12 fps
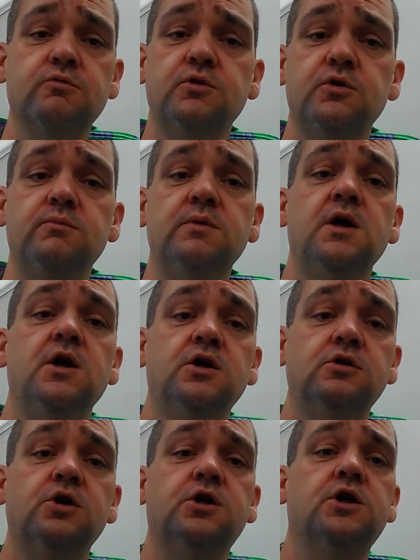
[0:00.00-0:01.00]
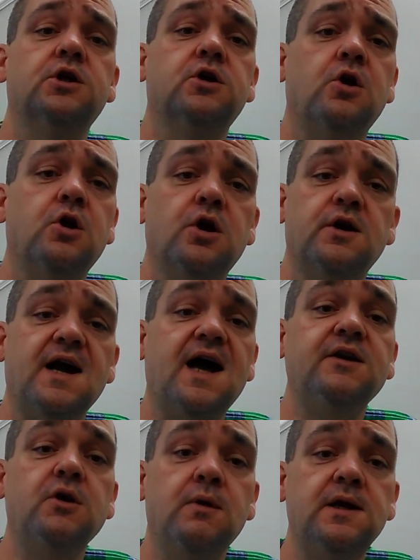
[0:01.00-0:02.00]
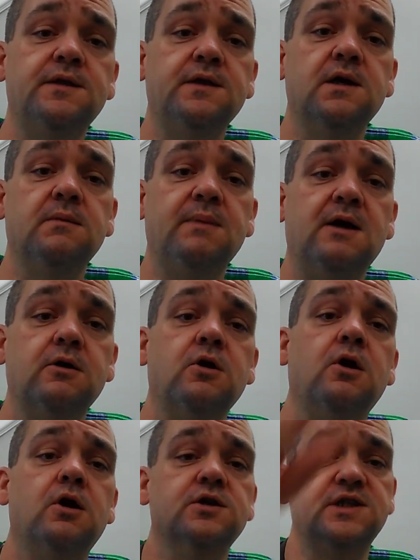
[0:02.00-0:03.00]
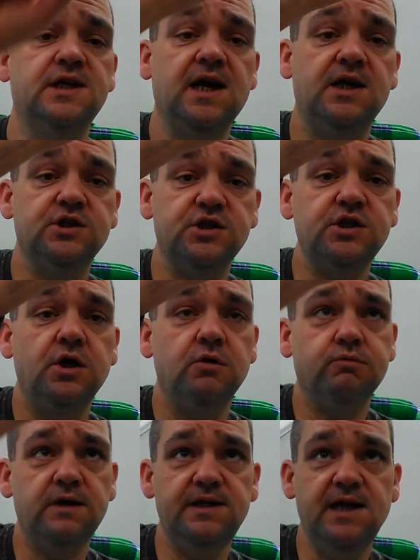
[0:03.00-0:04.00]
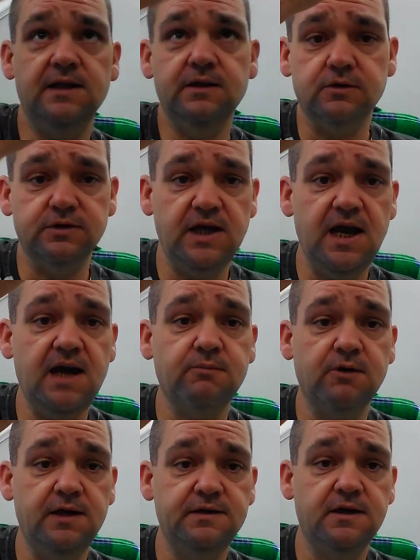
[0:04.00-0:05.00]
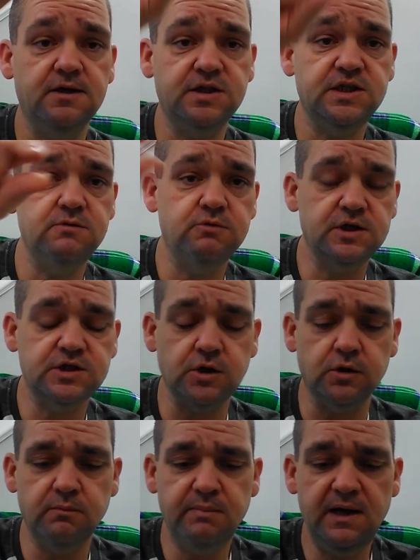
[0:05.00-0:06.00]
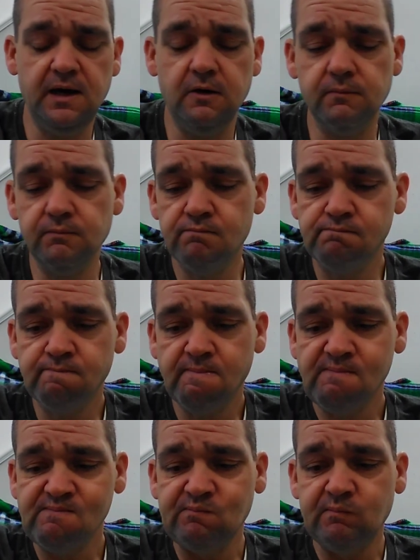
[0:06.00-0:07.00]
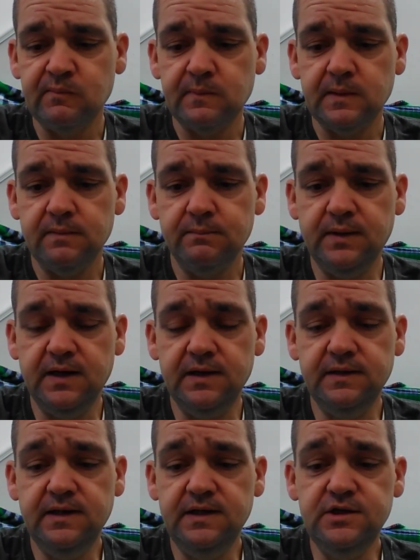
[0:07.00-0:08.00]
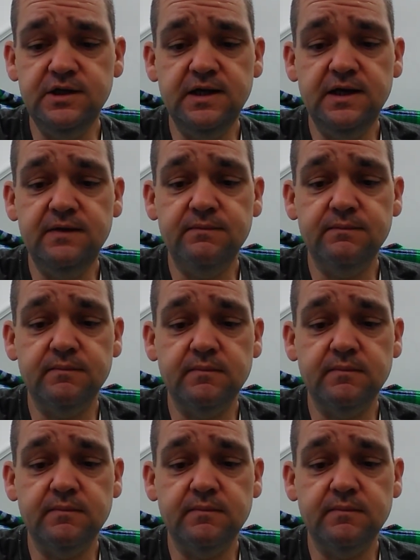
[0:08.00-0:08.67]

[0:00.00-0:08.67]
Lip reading: room, look at a card, not know anything about cards, and kind of just, you know, read that little tab right there and see what it's all about. But then you get,